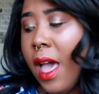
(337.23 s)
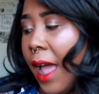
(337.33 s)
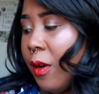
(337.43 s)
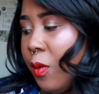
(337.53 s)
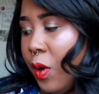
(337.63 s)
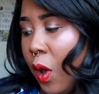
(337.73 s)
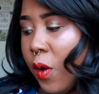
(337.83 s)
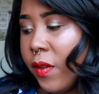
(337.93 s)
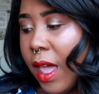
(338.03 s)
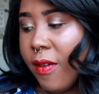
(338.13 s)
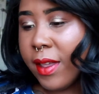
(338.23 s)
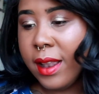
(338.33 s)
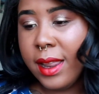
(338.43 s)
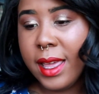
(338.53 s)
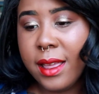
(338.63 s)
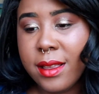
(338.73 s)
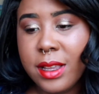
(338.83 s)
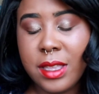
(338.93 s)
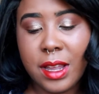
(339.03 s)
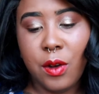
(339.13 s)
I don't know if they have like a link,
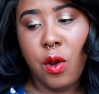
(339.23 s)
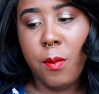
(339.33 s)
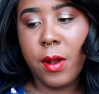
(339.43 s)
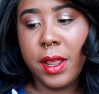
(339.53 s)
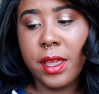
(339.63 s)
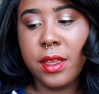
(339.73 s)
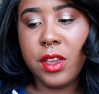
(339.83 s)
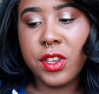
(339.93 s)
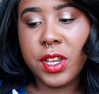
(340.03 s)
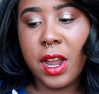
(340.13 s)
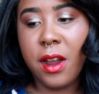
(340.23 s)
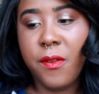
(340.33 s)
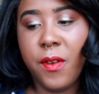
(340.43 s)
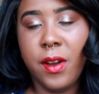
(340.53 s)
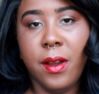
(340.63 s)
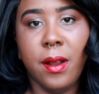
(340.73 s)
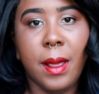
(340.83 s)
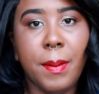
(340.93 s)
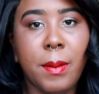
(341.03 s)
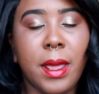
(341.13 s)
just like a normal link you can share for
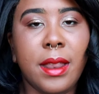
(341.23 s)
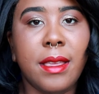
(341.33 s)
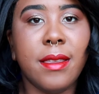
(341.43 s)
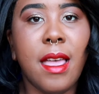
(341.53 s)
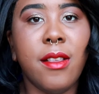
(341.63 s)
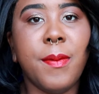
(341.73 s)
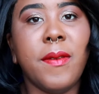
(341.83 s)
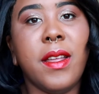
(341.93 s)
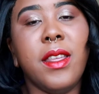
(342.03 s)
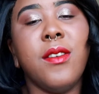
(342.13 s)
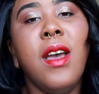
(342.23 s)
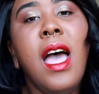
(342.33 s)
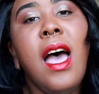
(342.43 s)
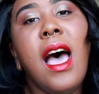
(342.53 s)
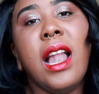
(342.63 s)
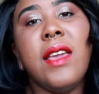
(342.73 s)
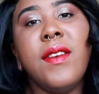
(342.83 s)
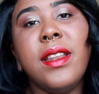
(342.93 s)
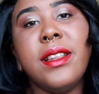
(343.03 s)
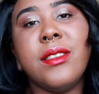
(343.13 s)
like people to get discounts. But if they do, I'll
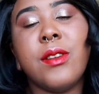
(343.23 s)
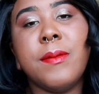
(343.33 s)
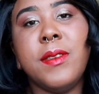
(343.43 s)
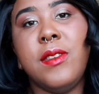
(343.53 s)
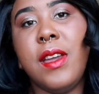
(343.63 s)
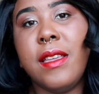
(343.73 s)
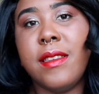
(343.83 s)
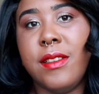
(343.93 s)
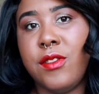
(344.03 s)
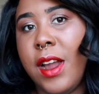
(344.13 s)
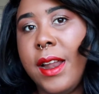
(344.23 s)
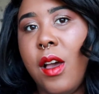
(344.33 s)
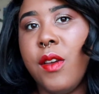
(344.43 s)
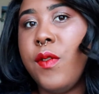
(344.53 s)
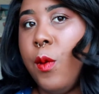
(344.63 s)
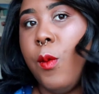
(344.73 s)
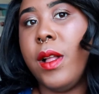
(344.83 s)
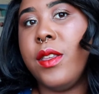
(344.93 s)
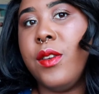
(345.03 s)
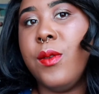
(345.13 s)
leave it in the description so you guys could try it out if you
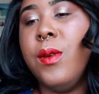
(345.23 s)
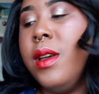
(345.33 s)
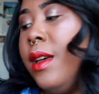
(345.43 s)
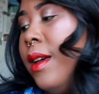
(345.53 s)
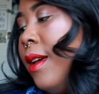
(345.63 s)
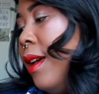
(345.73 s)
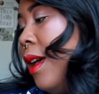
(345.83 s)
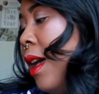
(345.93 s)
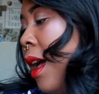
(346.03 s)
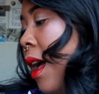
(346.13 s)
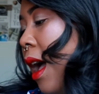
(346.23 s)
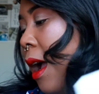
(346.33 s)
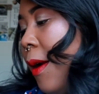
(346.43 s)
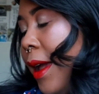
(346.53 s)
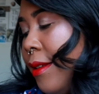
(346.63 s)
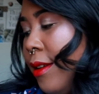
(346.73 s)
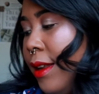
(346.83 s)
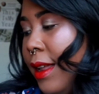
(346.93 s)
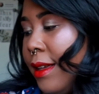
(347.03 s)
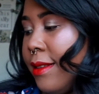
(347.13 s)
want to. Alright, so
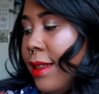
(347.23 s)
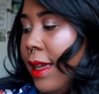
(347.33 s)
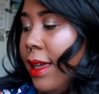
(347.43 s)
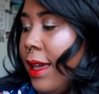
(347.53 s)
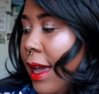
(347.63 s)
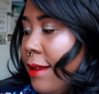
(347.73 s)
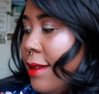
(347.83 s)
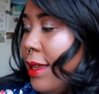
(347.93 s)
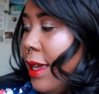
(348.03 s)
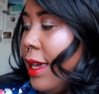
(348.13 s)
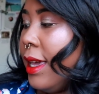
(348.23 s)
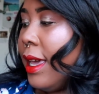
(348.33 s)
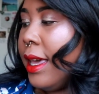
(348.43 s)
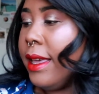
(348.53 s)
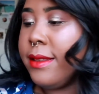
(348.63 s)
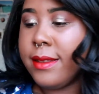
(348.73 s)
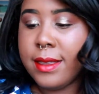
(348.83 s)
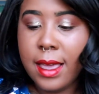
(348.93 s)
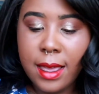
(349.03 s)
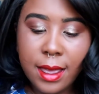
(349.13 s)
the next thing I see is
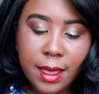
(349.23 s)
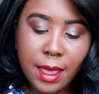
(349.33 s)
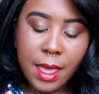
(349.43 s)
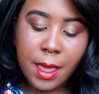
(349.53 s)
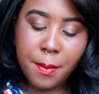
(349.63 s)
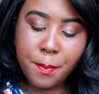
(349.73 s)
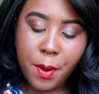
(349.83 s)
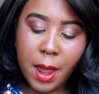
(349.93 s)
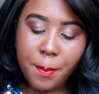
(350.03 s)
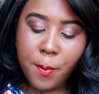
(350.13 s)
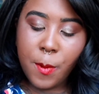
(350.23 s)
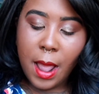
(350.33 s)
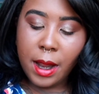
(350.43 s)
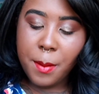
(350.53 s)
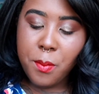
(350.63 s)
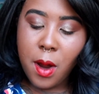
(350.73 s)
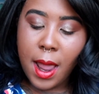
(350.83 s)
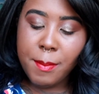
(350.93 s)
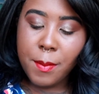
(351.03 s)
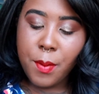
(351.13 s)
the Prep Rally
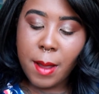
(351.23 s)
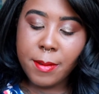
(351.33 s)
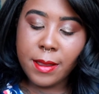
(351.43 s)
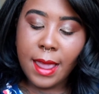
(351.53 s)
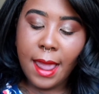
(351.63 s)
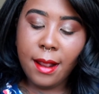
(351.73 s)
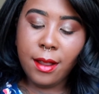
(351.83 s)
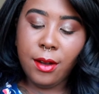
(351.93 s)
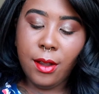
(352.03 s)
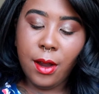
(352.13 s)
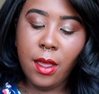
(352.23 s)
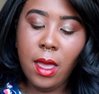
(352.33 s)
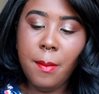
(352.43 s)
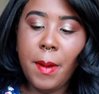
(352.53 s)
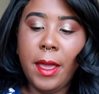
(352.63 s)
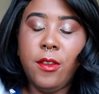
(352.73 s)
Prime and Prep Detangler by